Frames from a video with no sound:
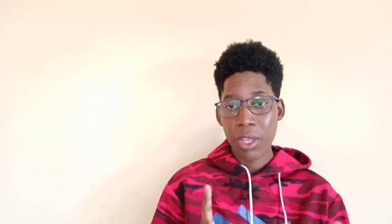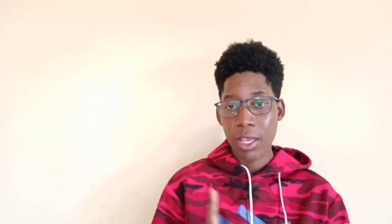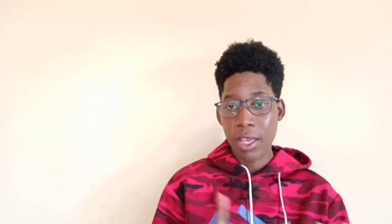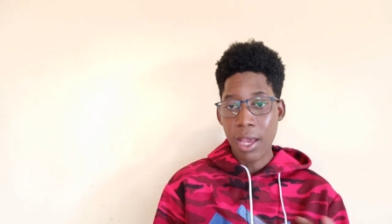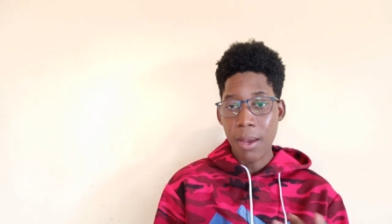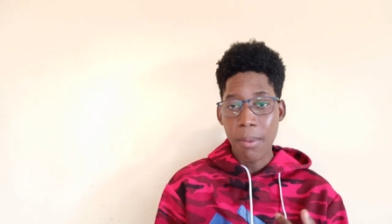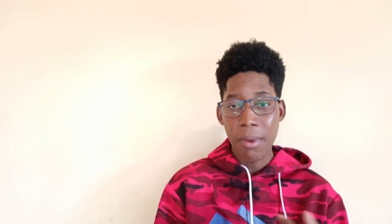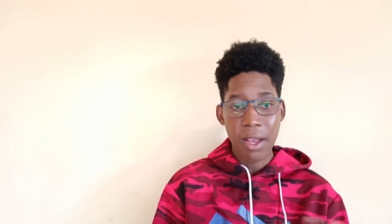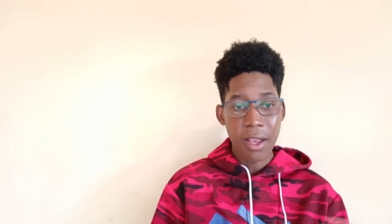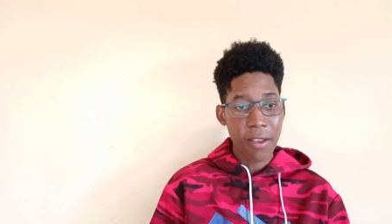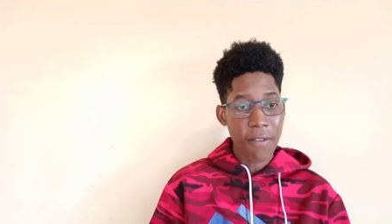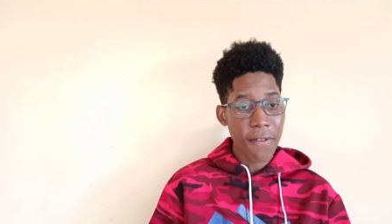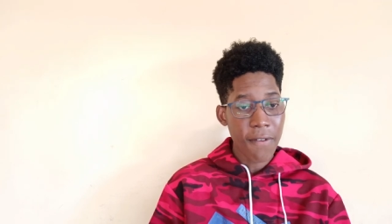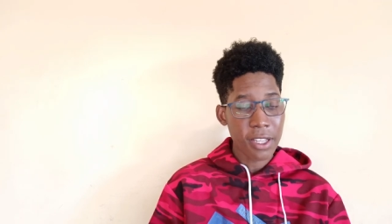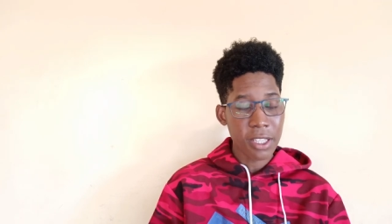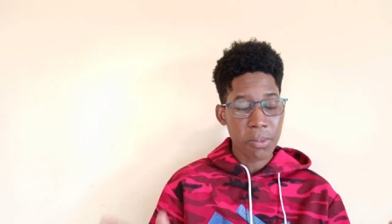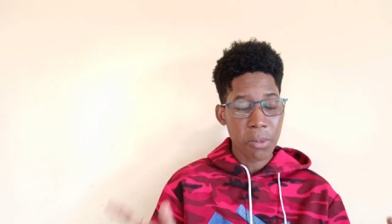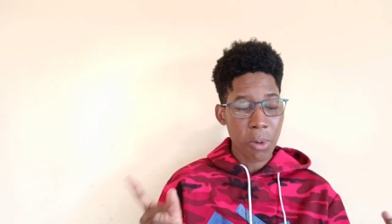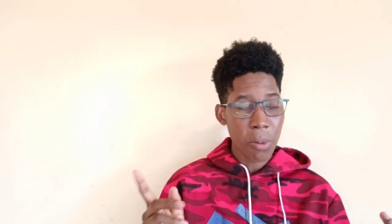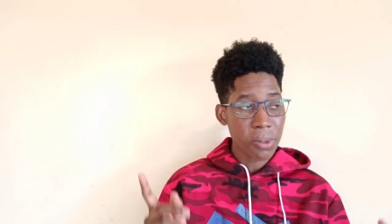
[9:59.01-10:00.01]
Yeah, in
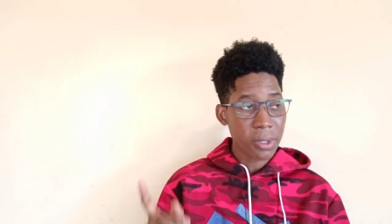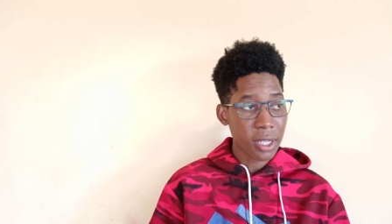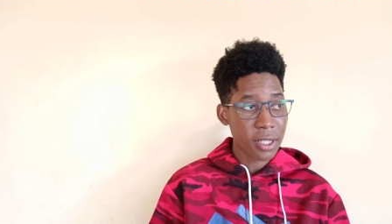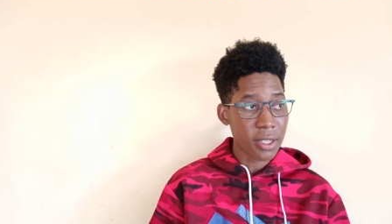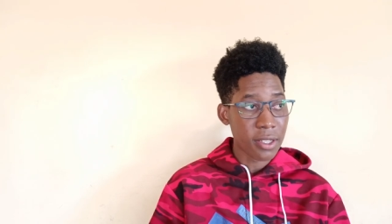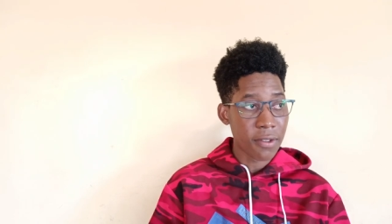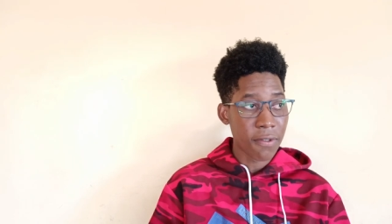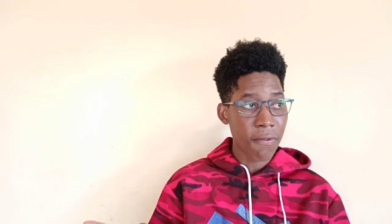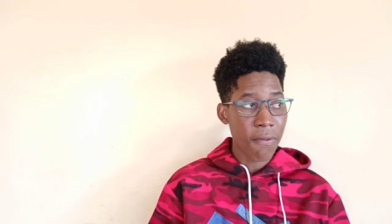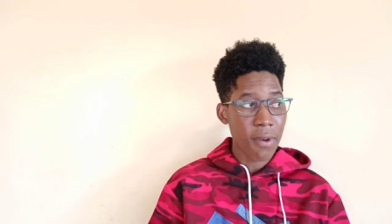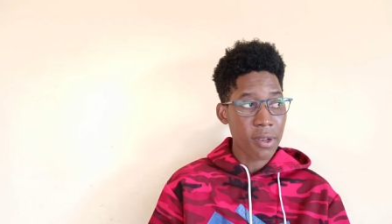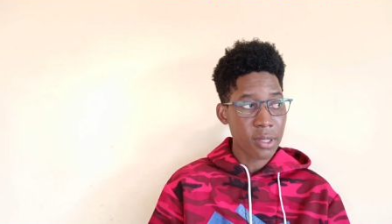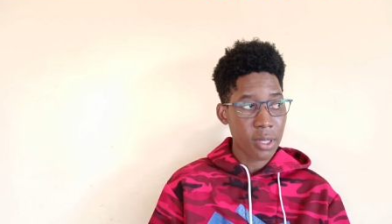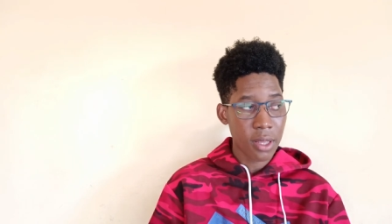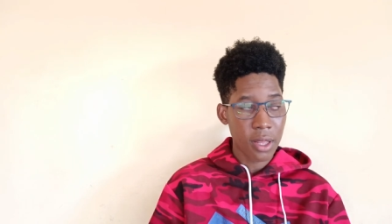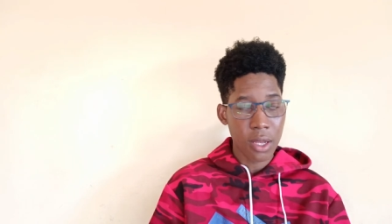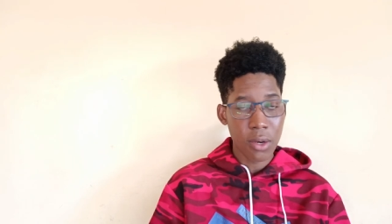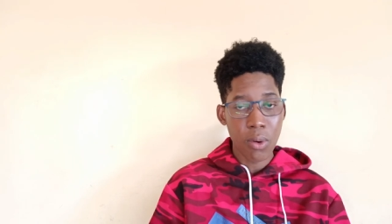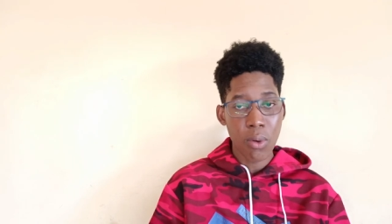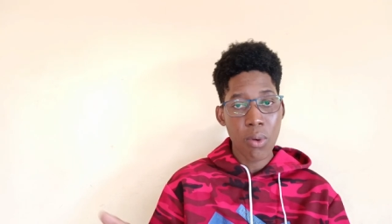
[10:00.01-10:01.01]
fact, my website is
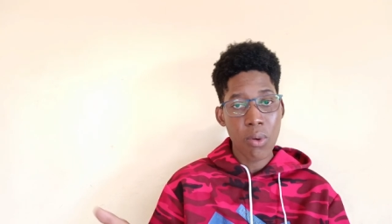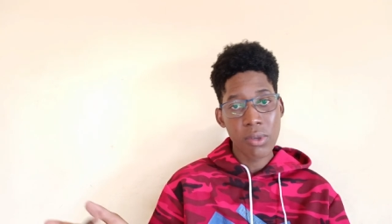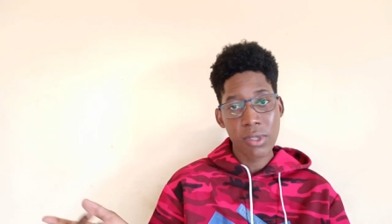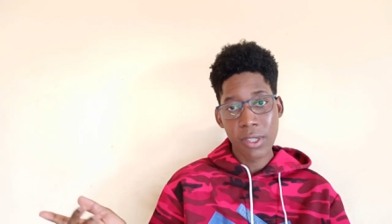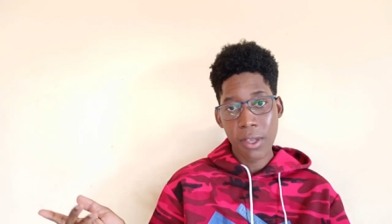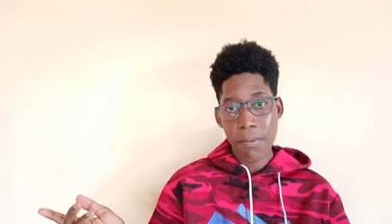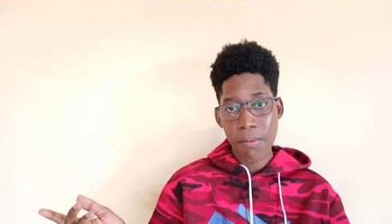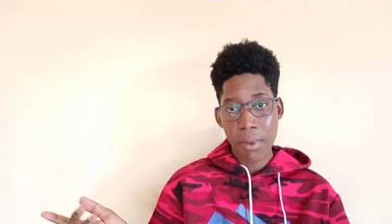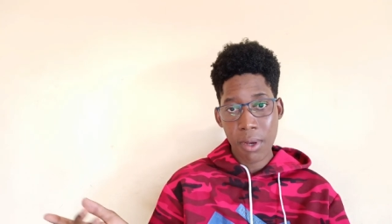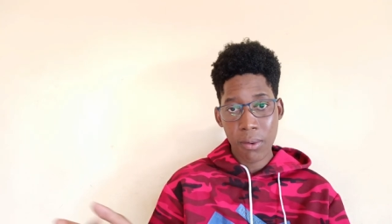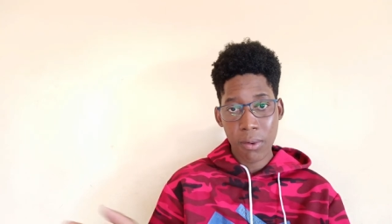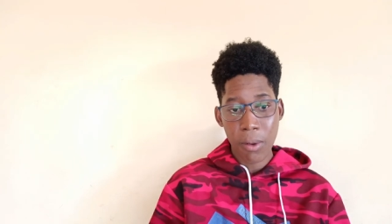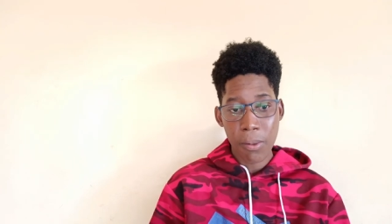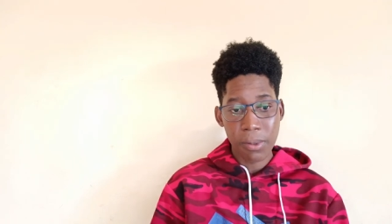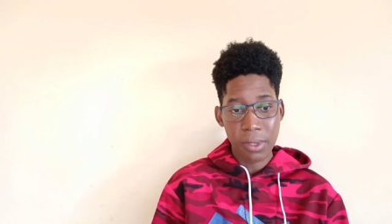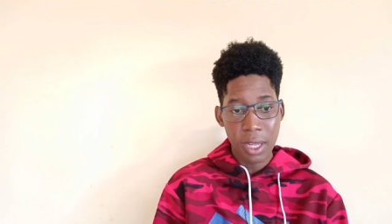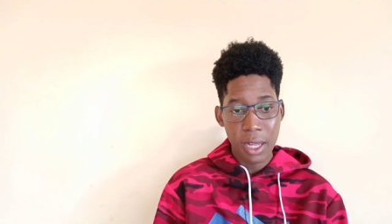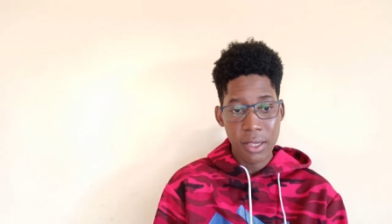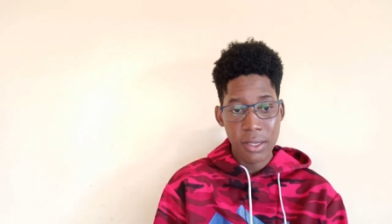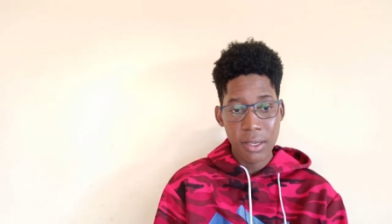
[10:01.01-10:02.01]
faster than all Zambian
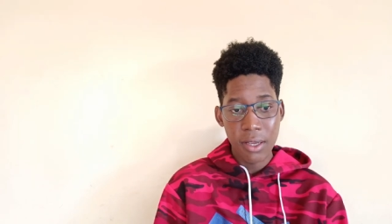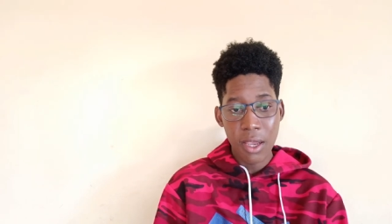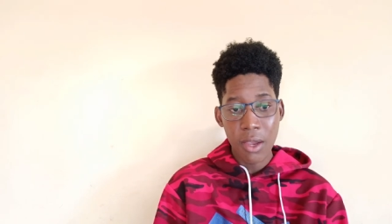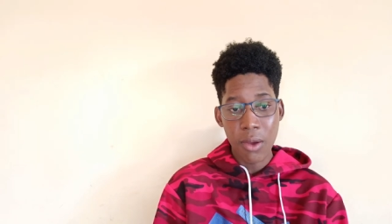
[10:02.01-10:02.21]
websites,